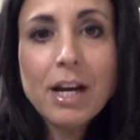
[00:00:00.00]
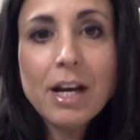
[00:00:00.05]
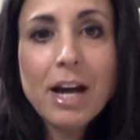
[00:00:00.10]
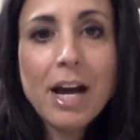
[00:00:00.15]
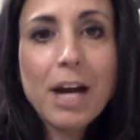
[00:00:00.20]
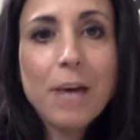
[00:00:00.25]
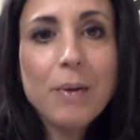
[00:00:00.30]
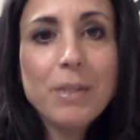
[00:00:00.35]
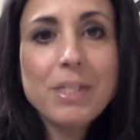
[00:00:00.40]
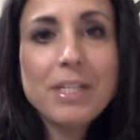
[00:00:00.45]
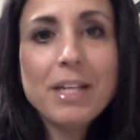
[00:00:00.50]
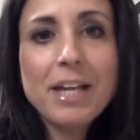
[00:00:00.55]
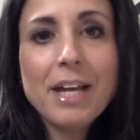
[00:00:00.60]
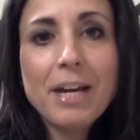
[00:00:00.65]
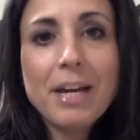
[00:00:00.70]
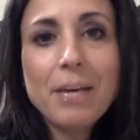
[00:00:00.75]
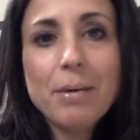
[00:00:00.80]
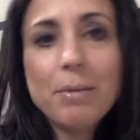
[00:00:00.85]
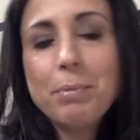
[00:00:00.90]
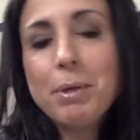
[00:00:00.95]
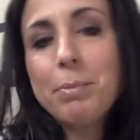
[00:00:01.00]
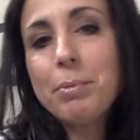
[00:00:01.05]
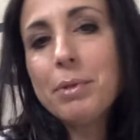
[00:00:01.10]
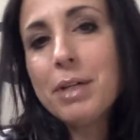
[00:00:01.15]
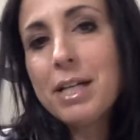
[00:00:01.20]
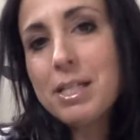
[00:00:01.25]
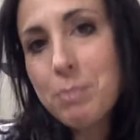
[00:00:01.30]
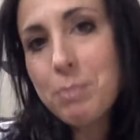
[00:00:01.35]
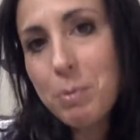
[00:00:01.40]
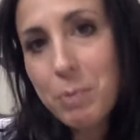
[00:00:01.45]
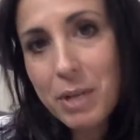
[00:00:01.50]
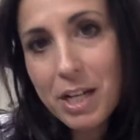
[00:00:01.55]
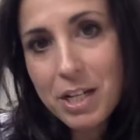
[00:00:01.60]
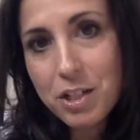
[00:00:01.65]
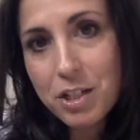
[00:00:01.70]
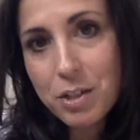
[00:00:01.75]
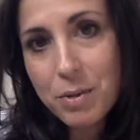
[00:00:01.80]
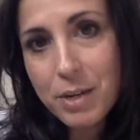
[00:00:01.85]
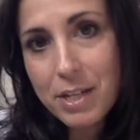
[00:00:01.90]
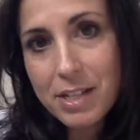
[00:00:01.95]
I always say when people ask me what I
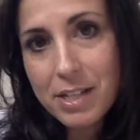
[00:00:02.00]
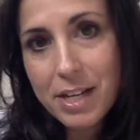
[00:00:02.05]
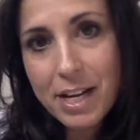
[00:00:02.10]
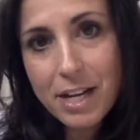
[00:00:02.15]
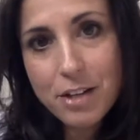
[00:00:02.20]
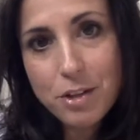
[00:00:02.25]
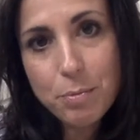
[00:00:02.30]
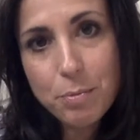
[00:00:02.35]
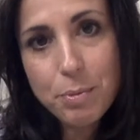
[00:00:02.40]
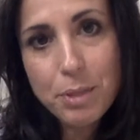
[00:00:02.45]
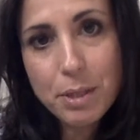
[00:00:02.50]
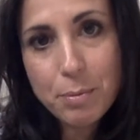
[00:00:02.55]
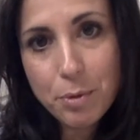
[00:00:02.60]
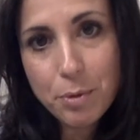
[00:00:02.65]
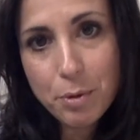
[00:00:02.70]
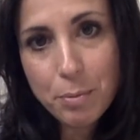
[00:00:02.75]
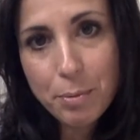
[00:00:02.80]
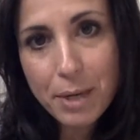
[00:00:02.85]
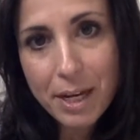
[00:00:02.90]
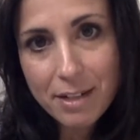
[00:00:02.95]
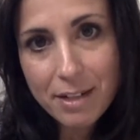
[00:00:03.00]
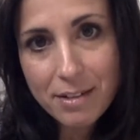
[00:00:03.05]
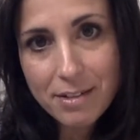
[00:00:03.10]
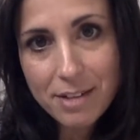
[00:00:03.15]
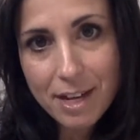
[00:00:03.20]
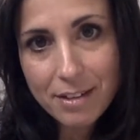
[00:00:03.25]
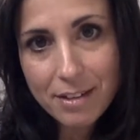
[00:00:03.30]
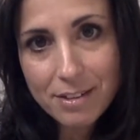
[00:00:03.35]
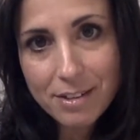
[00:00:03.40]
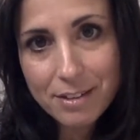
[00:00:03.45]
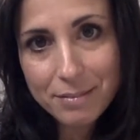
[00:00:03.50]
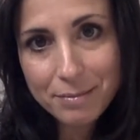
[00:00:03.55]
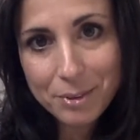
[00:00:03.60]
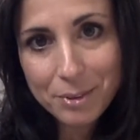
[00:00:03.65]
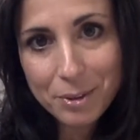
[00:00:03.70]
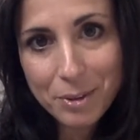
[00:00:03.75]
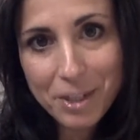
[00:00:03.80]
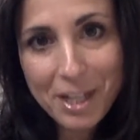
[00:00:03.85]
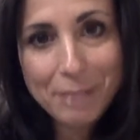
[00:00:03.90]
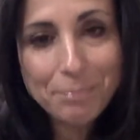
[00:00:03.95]
do pee, poop, pain, and sex,
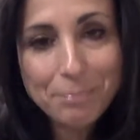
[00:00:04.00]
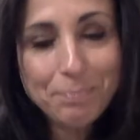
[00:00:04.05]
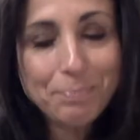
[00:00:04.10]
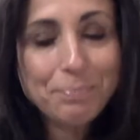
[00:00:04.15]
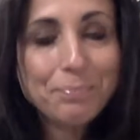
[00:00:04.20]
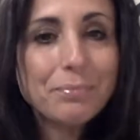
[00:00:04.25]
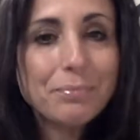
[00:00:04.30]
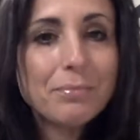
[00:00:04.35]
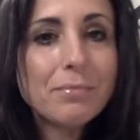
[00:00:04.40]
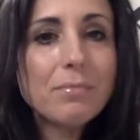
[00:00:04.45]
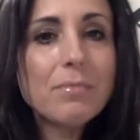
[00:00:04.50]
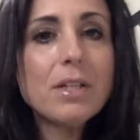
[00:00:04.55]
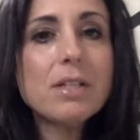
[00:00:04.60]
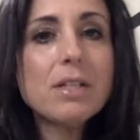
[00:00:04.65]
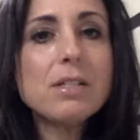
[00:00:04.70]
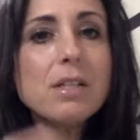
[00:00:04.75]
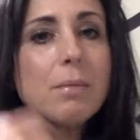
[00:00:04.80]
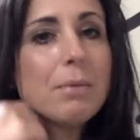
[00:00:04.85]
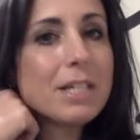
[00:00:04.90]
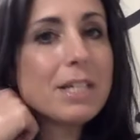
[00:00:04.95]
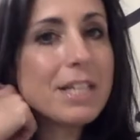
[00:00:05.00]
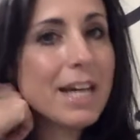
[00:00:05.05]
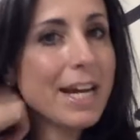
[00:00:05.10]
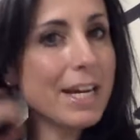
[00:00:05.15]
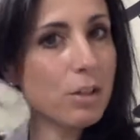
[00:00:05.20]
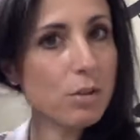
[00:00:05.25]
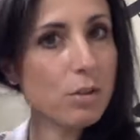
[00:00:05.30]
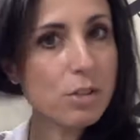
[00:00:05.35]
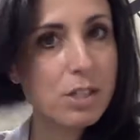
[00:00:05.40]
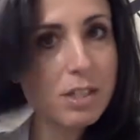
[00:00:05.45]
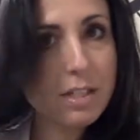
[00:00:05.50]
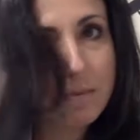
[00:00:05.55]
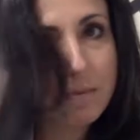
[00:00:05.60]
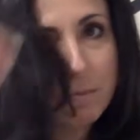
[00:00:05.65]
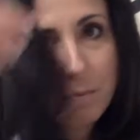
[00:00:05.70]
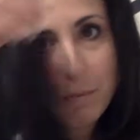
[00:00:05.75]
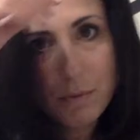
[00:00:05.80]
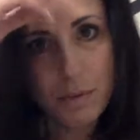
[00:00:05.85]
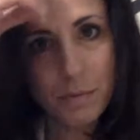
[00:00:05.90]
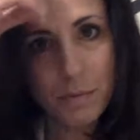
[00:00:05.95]
okay? Some of the diagnoses
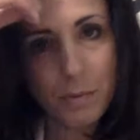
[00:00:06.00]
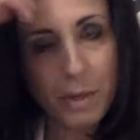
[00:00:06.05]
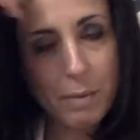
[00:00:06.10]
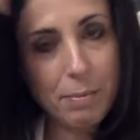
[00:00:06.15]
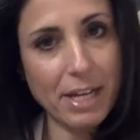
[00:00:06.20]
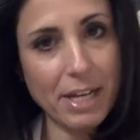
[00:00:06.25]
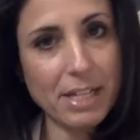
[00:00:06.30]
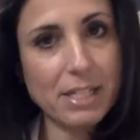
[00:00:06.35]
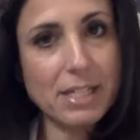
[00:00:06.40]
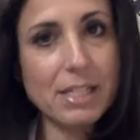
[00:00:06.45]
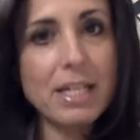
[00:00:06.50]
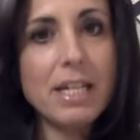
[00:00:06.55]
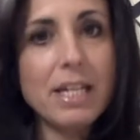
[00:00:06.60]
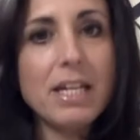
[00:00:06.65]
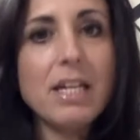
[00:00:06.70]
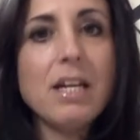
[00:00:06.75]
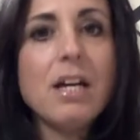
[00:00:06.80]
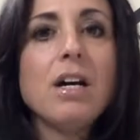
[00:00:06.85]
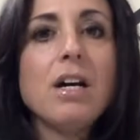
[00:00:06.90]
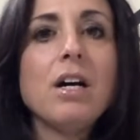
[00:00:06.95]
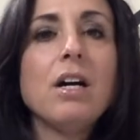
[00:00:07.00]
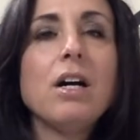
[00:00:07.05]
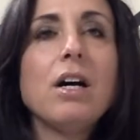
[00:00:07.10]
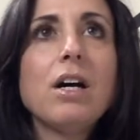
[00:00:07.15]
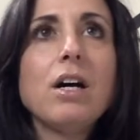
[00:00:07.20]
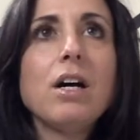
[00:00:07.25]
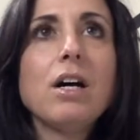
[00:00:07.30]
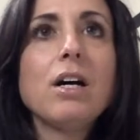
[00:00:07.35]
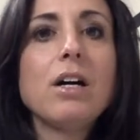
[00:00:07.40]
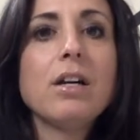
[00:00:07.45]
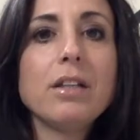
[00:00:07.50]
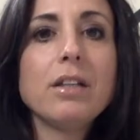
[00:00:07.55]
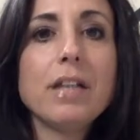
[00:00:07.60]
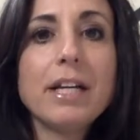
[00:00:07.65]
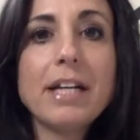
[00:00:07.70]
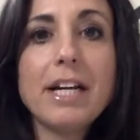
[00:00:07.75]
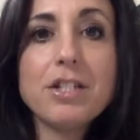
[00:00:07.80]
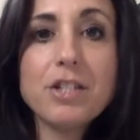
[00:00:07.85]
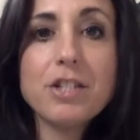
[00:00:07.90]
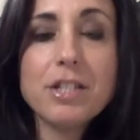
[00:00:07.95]
we may see are, like
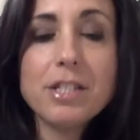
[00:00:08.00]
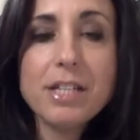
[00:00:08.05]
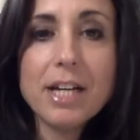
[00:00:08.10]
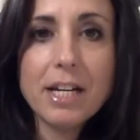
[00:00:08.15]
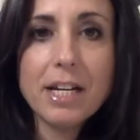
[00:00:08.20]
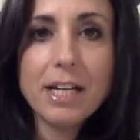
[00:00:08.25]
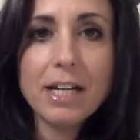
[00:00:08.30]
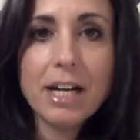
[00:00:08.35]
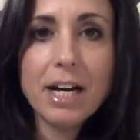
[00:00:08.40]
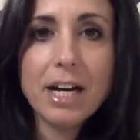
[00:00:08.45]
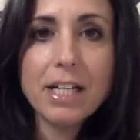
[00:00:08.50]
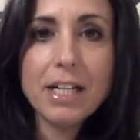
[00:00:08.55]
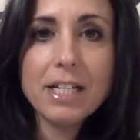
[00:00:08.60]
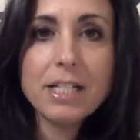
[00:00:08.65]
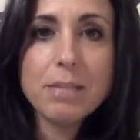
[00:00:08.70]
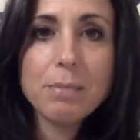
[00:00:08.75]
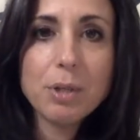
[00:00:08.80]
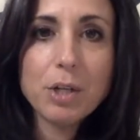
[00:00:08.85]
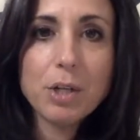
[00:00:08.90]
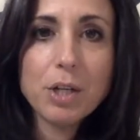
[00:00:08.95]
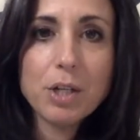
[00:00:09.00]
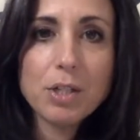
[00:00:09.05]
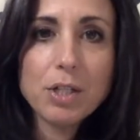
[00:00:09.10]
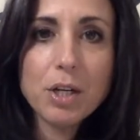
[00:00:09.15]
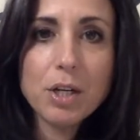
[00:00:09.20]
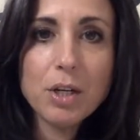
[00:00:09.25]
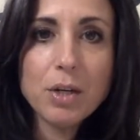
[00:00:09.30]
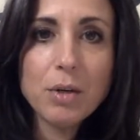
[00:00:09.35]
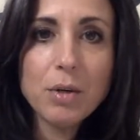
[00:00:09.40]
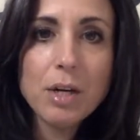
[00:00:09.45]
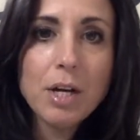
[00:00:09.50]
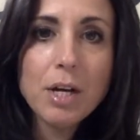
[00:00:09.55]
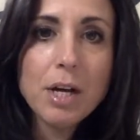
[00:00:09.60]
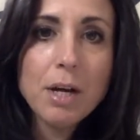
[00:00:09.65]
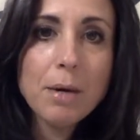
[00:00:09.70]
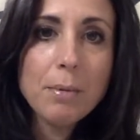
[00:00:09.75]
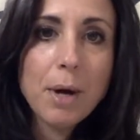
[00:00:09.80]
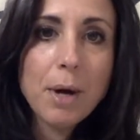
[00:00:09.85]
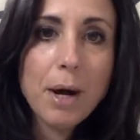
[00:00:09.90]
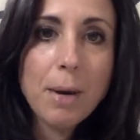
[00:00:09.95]
I just said, incontinence, but also
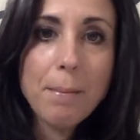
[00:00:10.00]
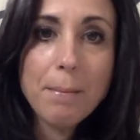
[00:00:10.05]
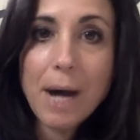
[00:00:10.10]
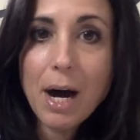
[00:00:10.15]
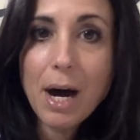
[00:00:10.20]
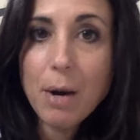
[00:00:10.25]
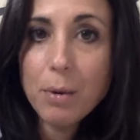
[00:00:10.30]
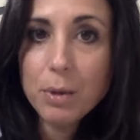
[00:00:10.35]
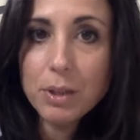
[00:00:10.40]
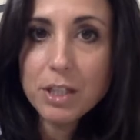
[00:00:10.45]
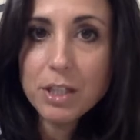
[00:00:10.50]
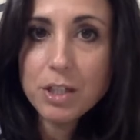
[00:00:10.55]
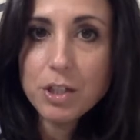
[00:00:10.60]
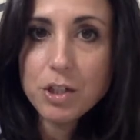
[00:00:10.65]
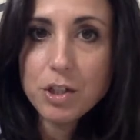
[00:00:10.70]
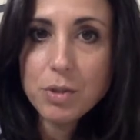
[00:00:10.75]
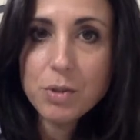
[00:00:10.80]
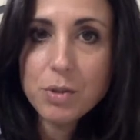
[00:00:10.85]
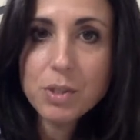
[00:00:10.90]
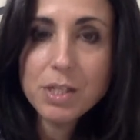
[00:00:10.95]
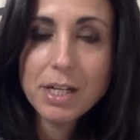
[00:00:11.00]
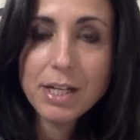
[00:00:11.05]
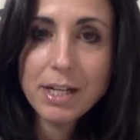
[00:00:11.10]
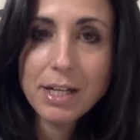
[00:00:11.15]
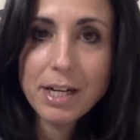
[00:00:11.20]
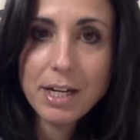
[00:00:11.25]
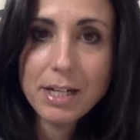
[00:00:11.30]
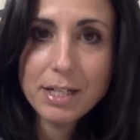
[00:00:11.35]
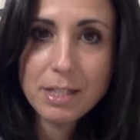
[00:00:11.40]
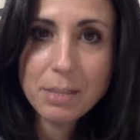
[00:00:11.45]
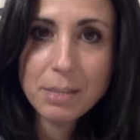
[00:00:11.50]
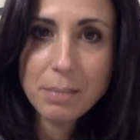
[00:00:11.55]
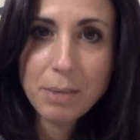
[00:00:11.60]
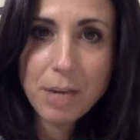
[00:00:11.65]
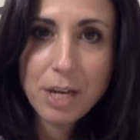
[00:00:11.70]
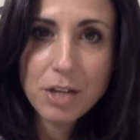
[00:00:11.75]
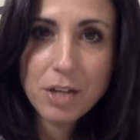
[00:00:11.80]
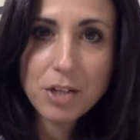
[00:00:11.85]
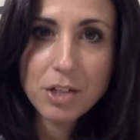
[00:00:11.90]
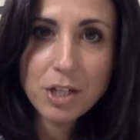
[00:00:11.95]
bowel issues like
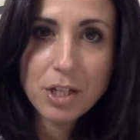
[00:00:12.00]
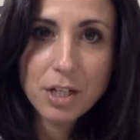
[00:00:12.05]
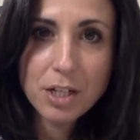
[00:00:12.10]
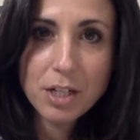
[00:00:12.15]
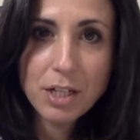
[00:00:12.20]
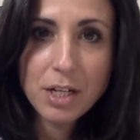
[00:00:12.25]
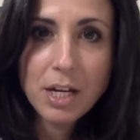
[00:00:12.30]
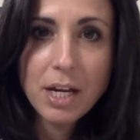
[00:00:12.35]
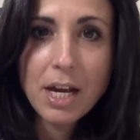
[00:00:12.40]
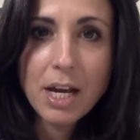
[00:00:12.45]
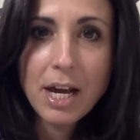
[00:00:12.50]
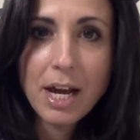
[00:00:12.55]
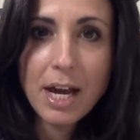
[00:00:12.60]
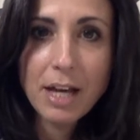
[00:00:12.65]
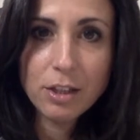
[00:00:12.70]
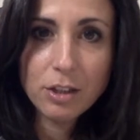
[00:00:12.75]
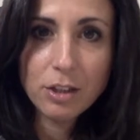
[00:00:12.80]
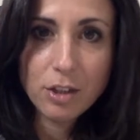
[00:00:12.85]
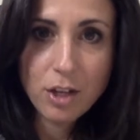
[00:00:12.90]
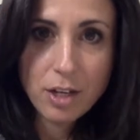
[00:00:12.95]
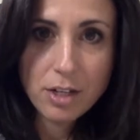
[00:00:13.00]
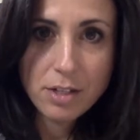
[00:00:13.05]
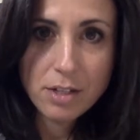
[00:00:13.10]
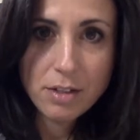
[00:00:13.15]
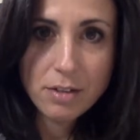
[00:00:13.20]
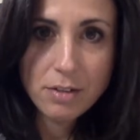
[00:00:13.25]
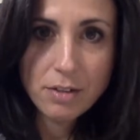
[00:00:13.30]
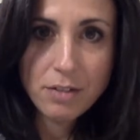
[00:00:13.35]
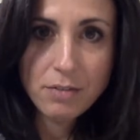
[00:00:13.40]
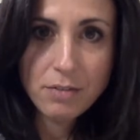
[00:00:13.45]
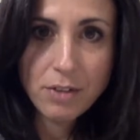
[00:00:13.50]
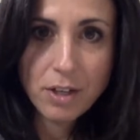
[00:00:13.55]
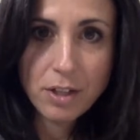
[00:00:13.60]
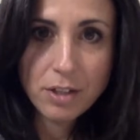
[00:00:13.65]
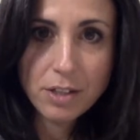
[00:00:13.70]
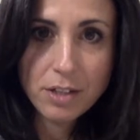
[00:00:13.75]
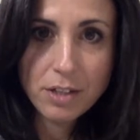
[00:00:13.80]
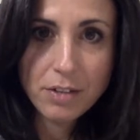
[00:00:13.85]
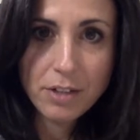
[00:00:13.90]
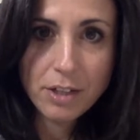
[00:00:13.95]
constipation and
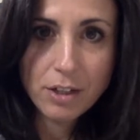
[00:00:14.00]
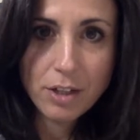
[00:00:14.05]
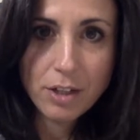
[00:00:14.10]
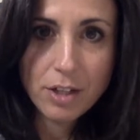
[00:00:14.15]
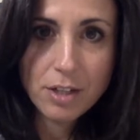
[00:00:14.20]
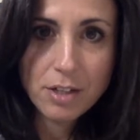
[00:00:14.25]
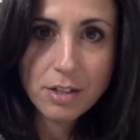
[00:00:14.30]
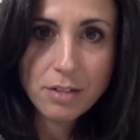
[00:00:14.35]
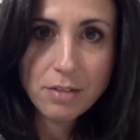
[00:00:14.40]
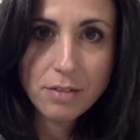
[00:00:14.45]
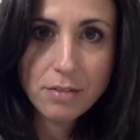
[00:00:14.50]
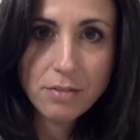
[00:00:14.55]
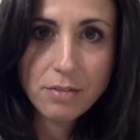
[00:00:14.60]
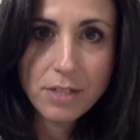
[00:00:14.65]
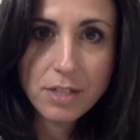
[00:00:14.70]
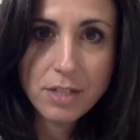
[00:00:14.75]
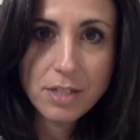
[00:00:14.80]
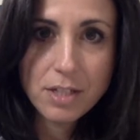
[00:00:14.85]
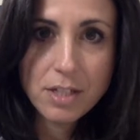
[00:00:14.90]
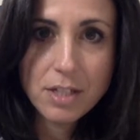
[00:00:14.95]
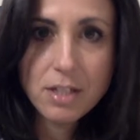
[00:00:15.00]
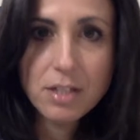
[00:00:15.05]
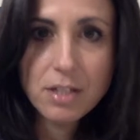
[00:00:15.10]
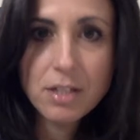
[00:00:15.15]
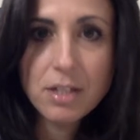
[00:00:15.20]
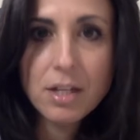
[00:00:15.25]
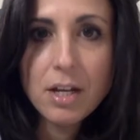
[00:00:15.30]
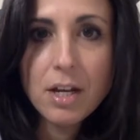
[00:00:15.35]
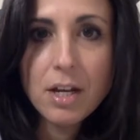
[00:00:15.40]
involuntary loss of feces.